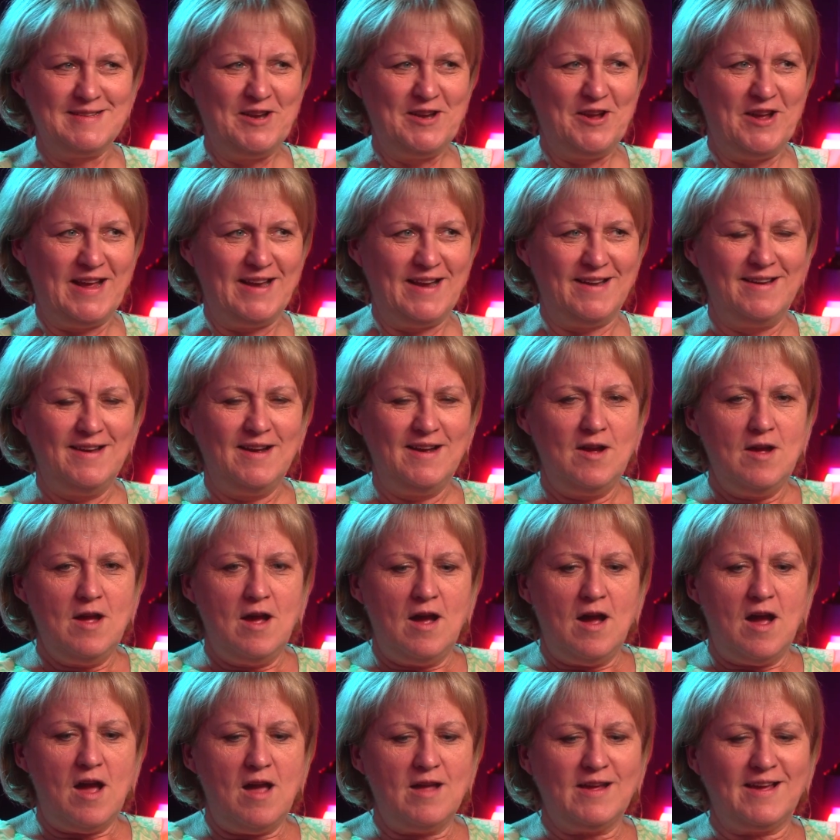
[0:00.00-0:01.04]
her head.
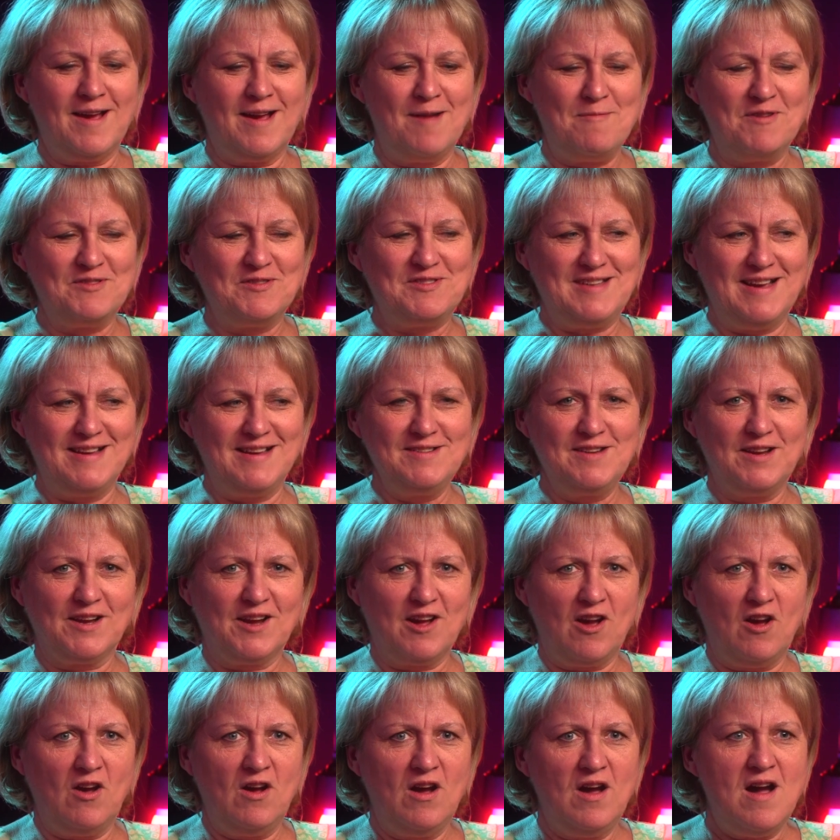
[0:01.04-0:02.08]
Yes. I come off stage and I
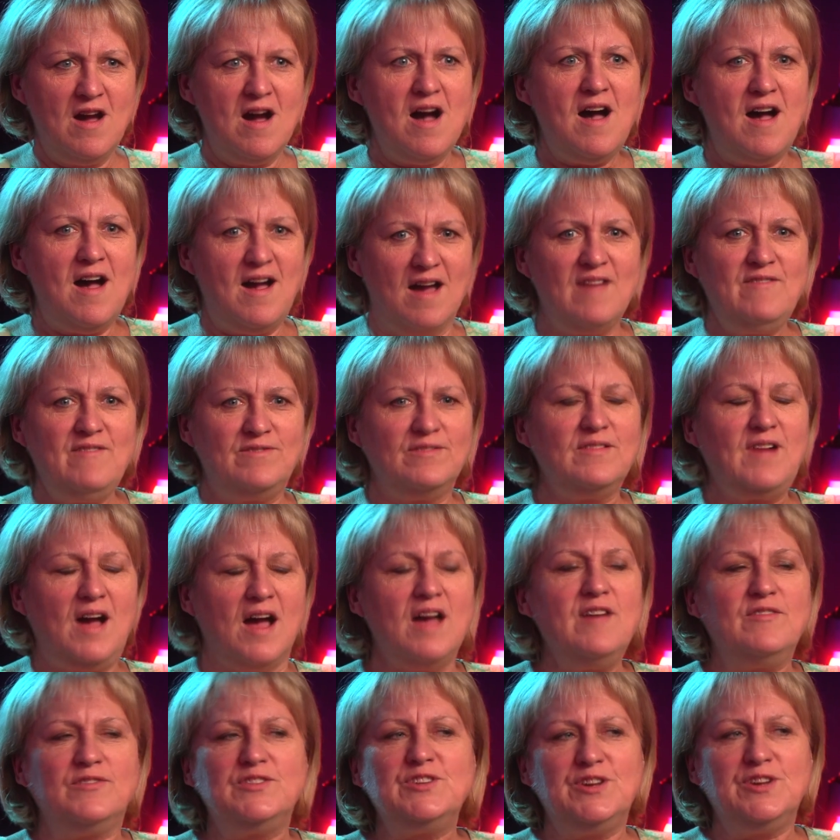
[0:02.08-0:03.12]
go, I
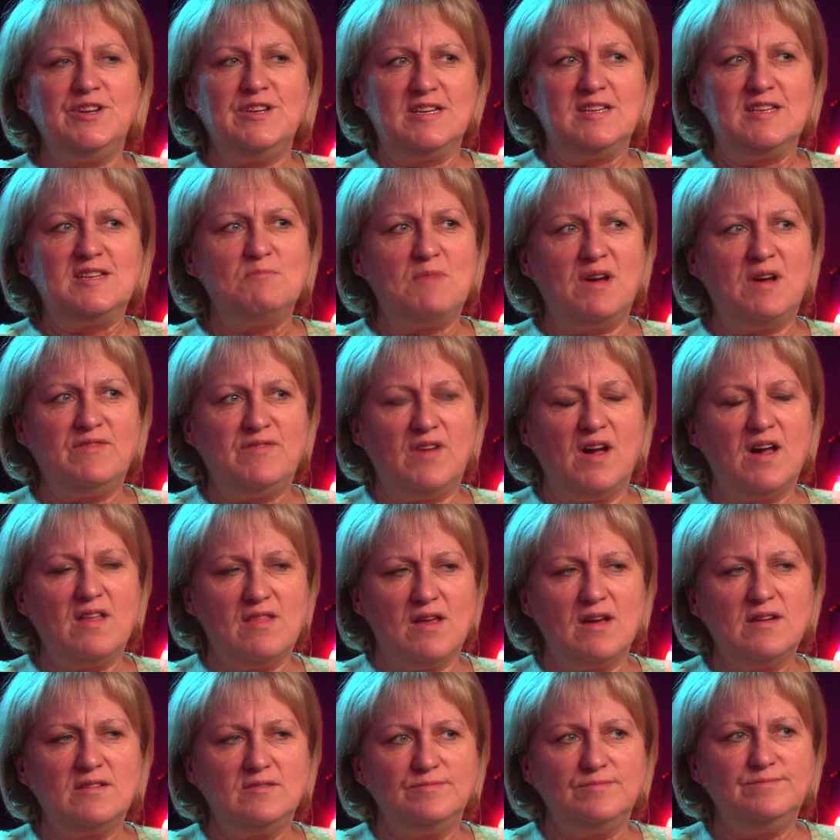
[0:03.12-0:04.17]
have turned into my father.